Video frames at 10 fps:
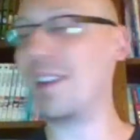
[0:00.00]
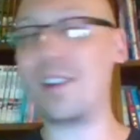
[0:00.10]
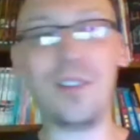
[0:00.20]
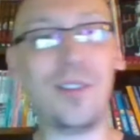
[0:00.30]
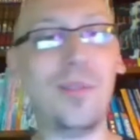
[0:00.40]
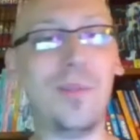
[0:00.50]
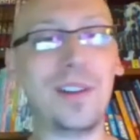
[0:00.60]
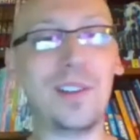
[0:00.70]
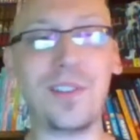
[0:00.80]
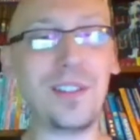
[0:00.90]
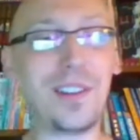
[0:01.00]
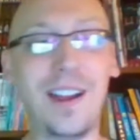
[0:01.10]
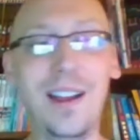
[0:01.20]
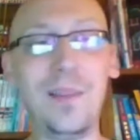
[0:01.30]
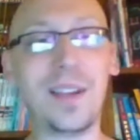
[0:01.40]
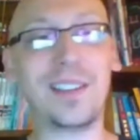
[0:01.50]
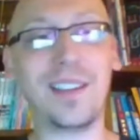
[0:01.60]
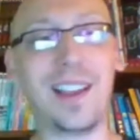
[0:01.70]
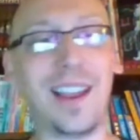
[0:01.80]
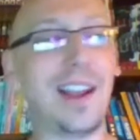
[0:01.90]
a whole bunch of other comics.
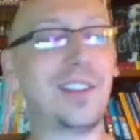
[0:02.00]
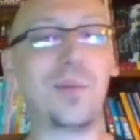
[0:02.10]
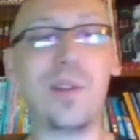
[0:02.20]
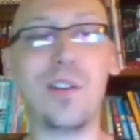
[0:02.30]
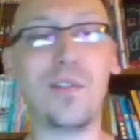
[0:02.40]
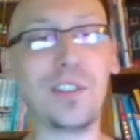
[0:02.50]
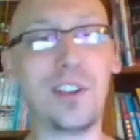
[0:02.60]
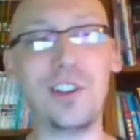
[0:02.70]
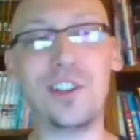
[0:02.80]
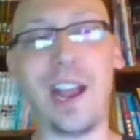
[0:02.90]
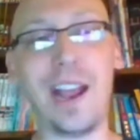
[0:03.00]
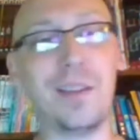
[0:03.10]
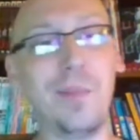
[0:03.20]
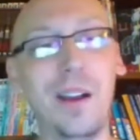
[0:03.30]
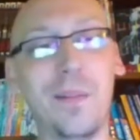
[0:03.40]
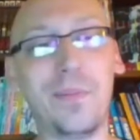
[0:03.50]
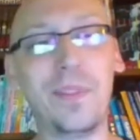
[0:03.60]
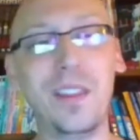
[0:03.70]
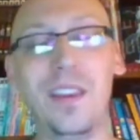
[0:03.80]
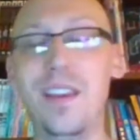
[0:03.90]
Like, and I just went over and started chatting him up.
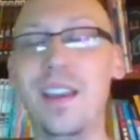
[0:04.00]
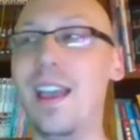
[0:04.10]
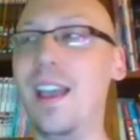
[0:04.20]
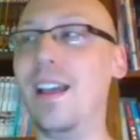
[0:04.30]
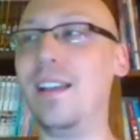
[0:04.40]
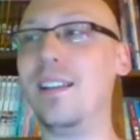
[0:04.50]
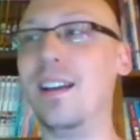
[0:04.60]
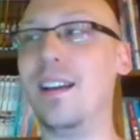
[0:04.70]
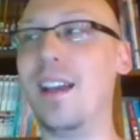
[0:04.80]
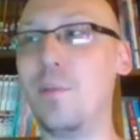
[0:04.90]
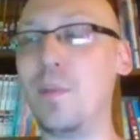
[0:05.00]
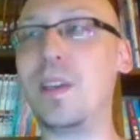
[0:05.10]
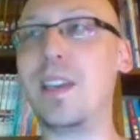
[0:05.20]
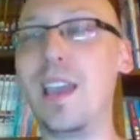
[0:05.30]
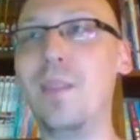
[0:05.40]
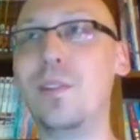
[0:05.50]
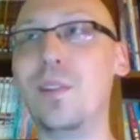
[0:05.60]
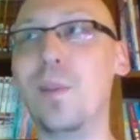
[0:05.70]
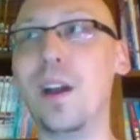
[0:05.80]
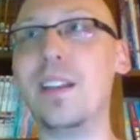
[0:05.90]
And we became
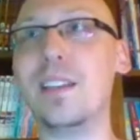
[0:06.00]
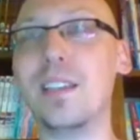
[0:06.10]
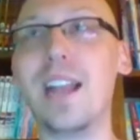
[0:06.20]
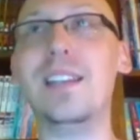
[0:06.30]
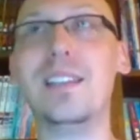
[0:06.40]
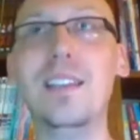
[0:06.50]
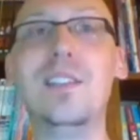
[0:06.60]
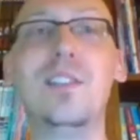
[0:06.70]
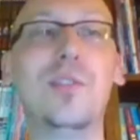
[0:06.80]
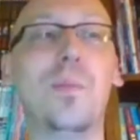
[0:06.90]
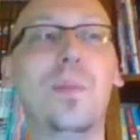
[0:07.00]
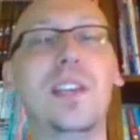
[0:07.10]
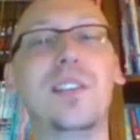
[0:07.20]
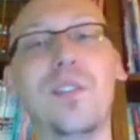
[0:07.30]
good buddies. And he did do a piece of